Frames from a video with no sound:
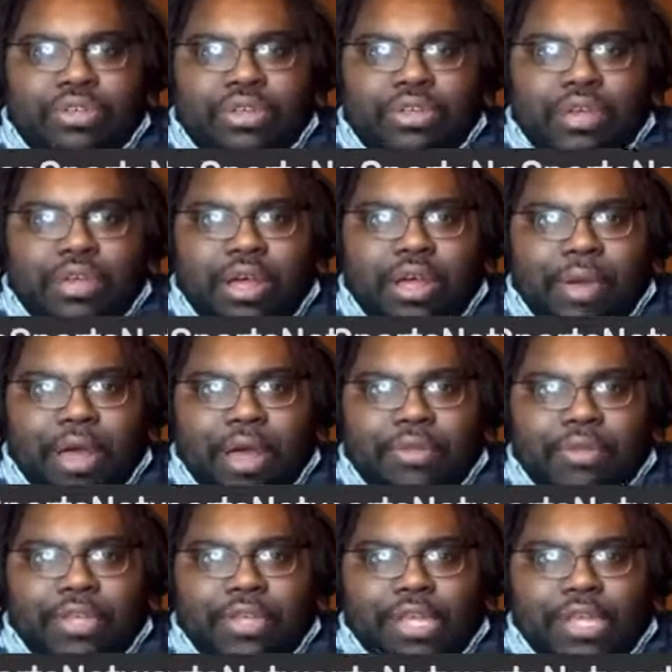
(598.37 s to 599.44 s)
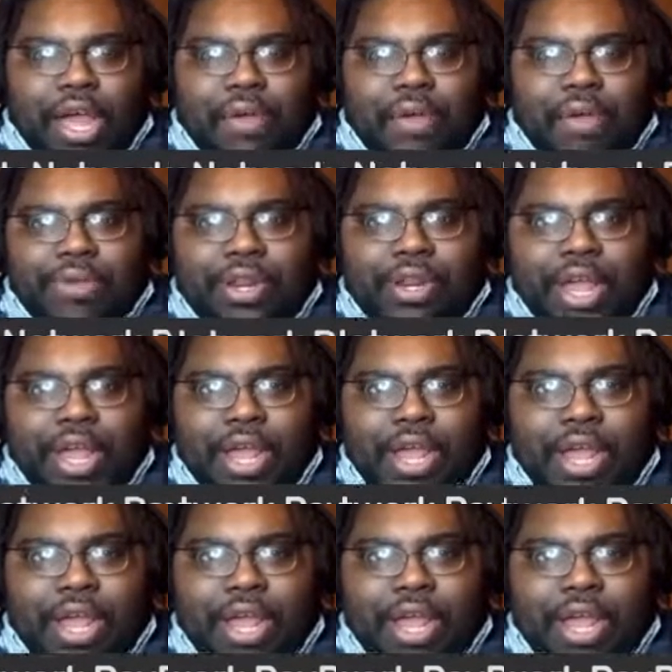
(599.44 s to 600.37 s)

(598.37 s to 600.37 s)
about the Kyle Rittenhouse